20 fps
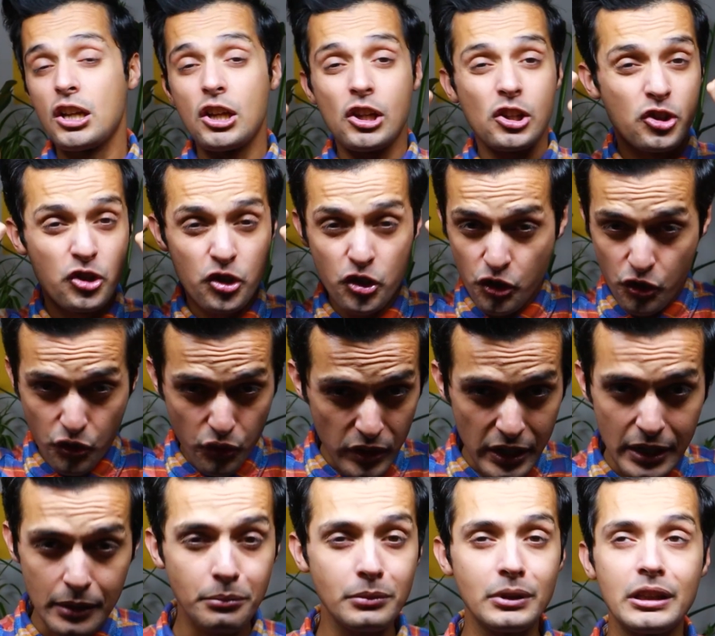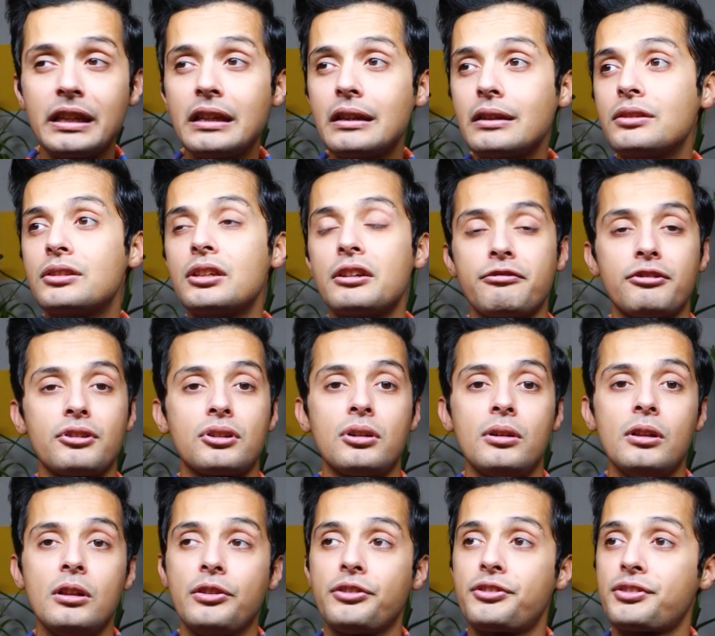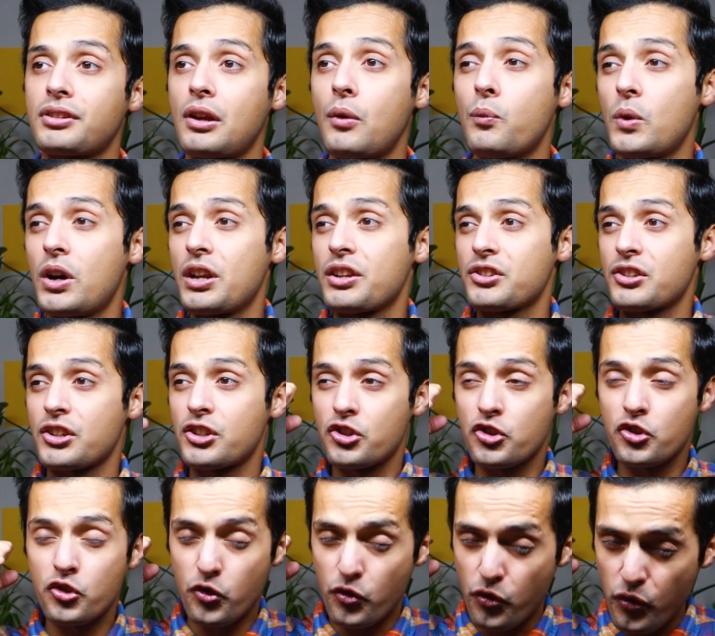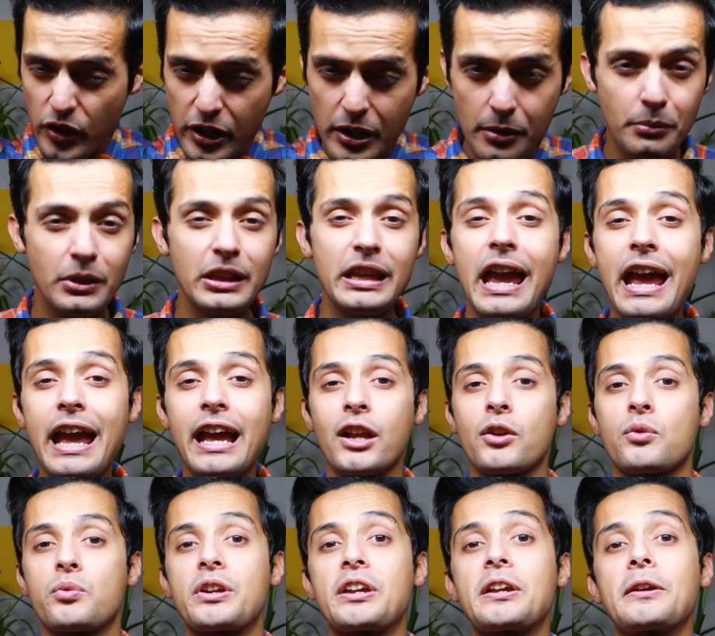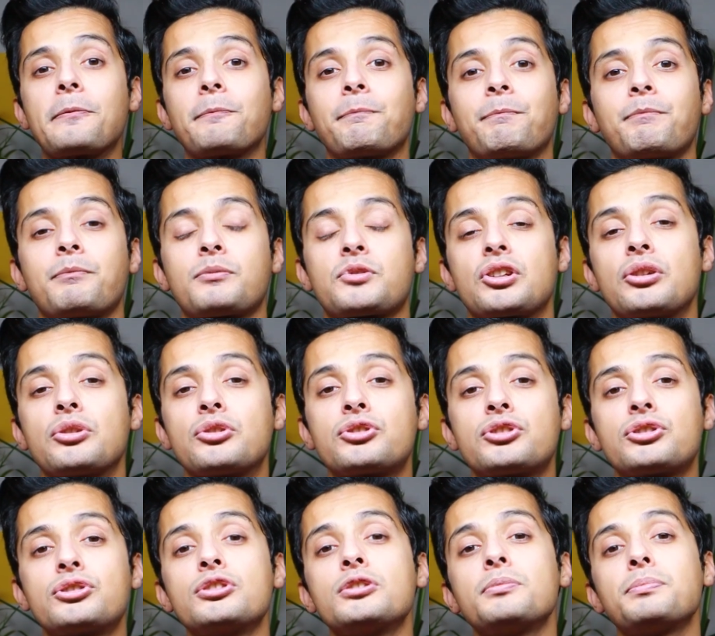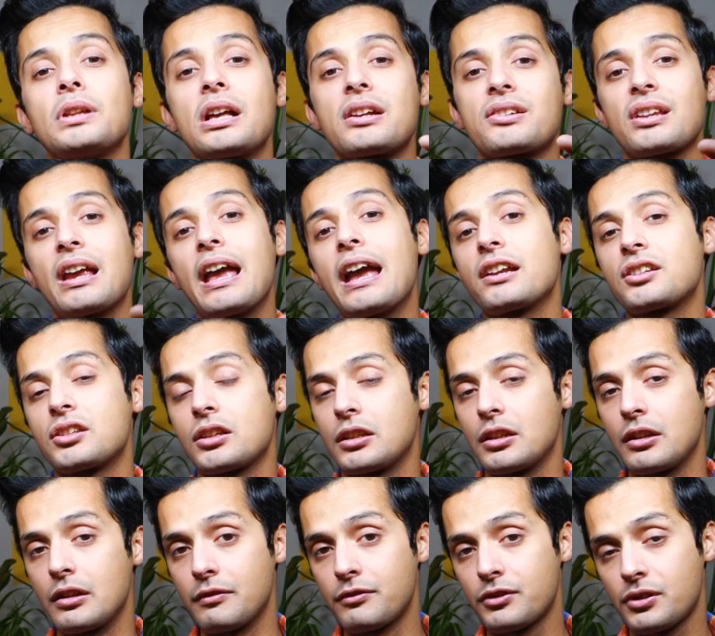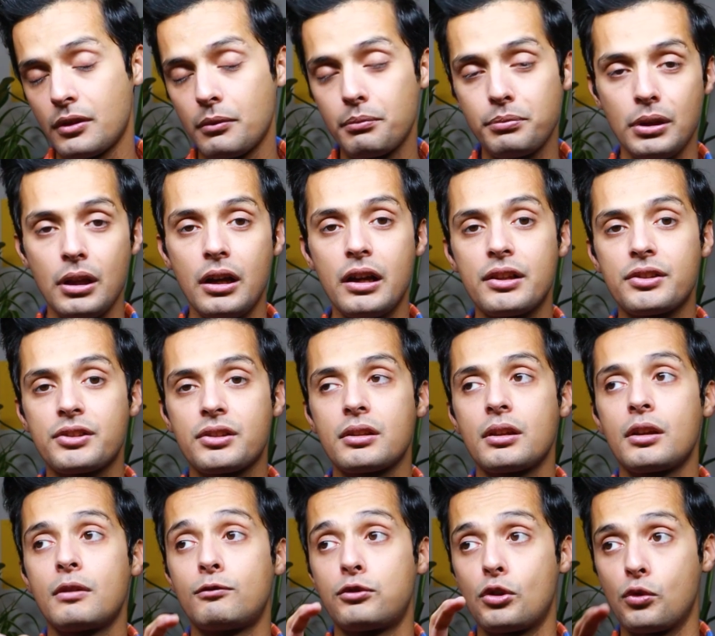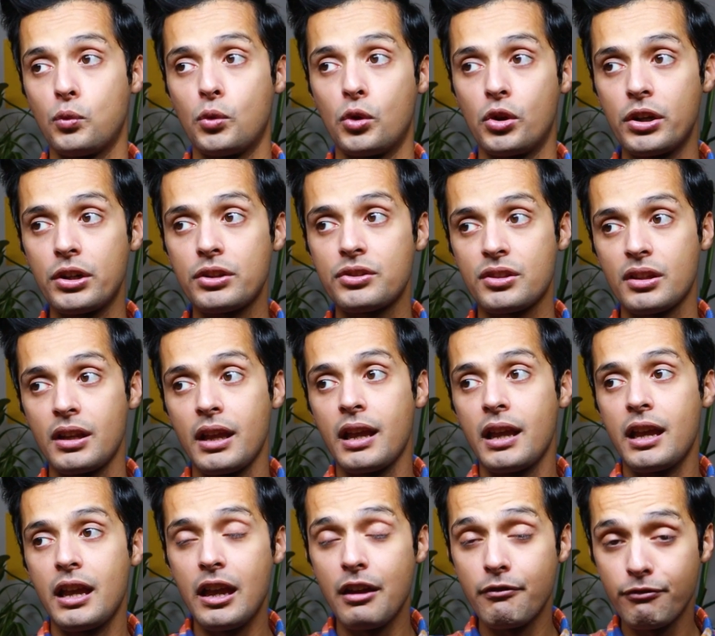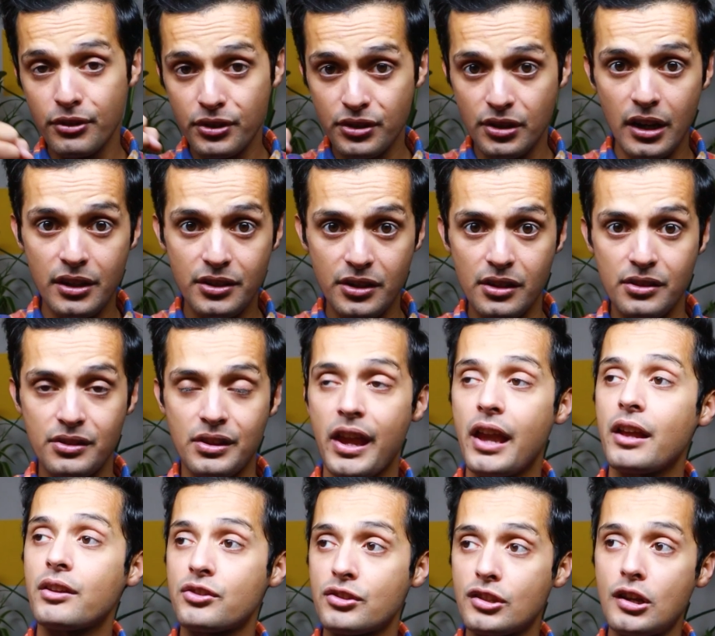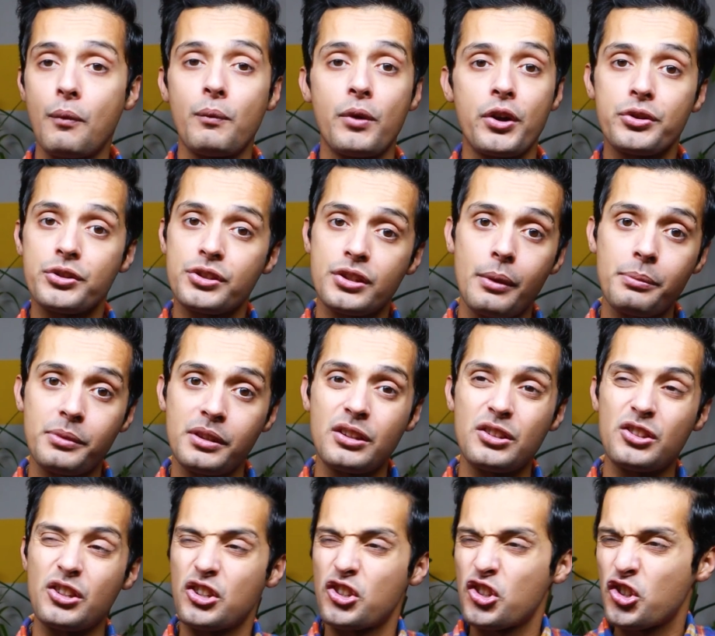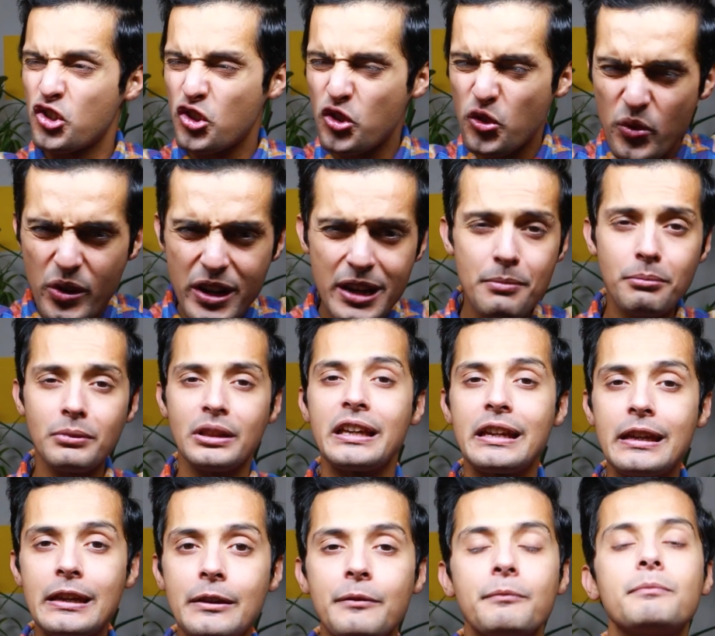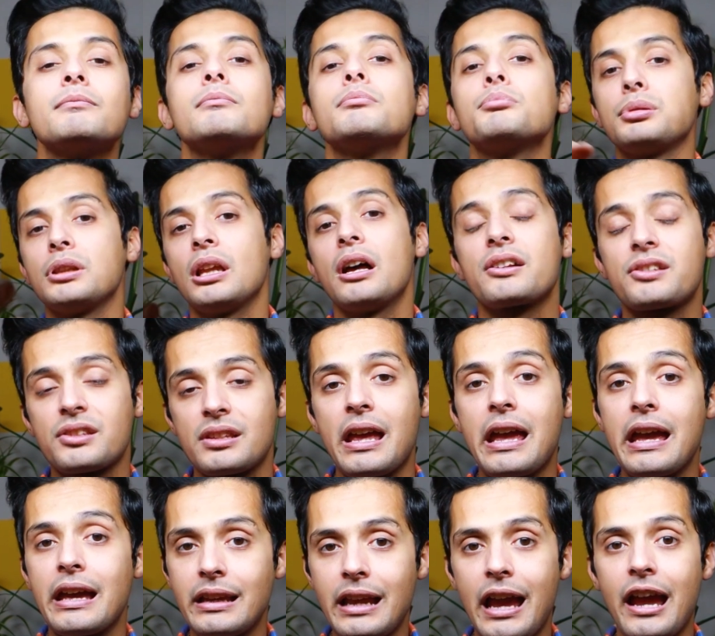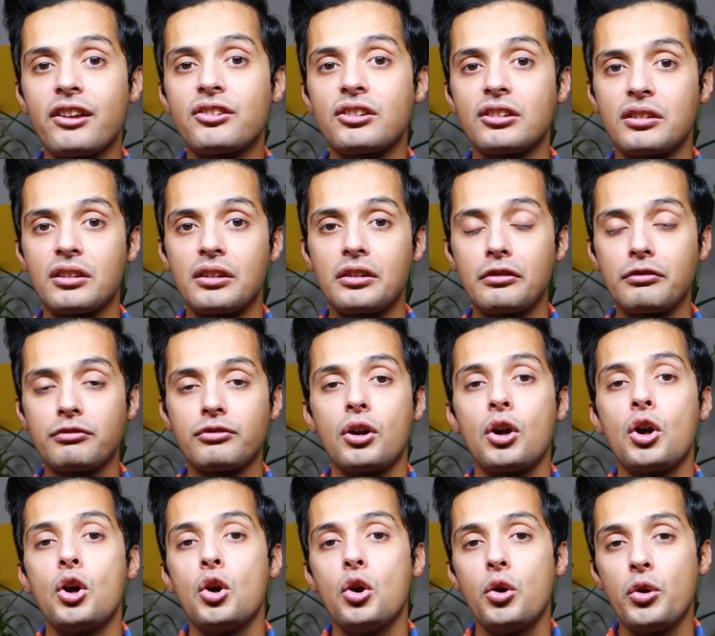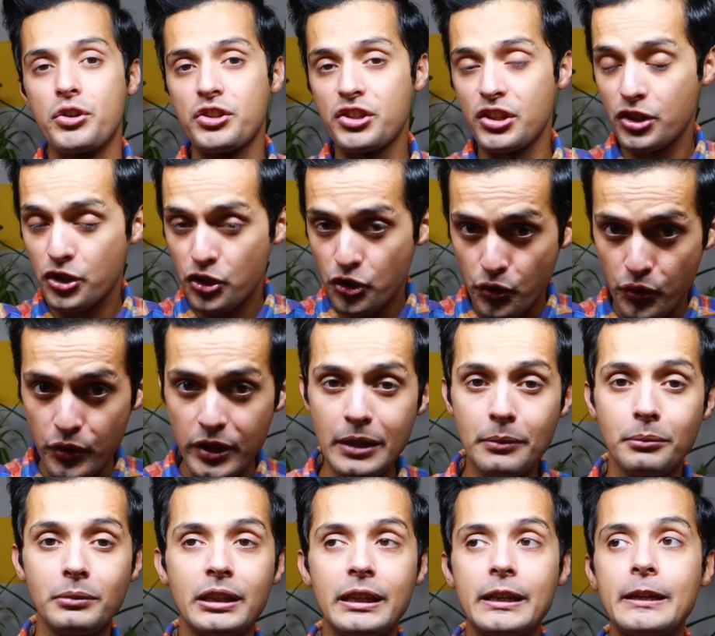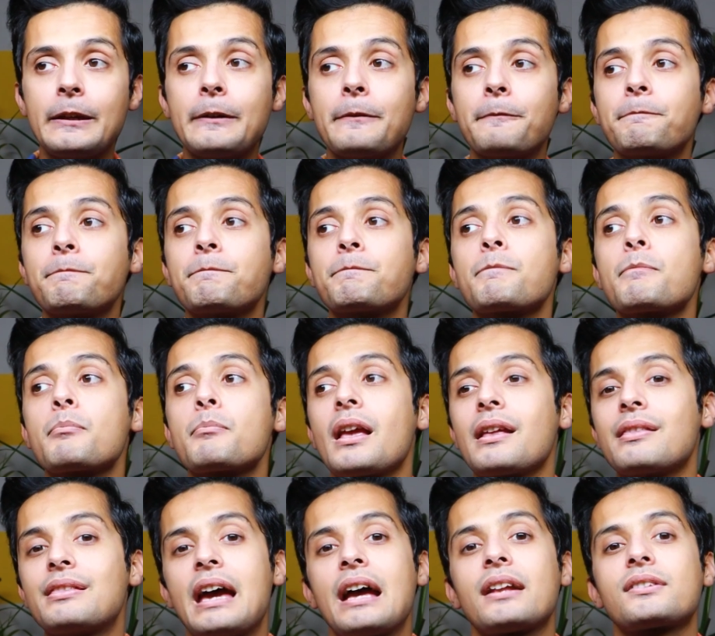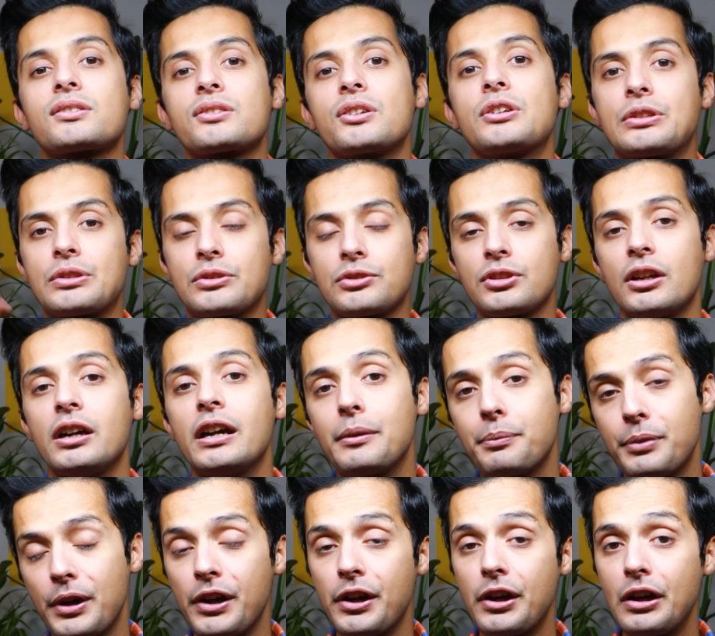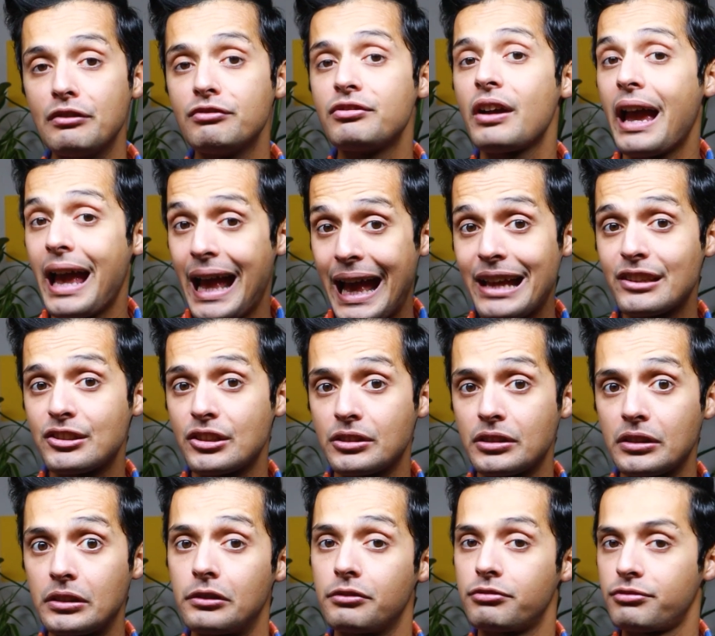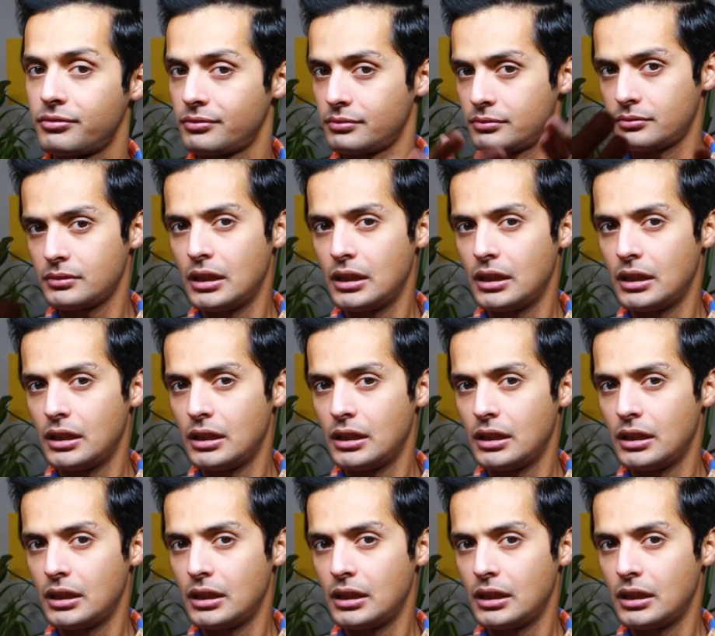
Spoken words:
extremely difficult, someone is extremely angry. So 2 plus adjectives plus 4 words emphasizes that someone or something is extremely plus that adjective, or is extremely that certain type of adjective.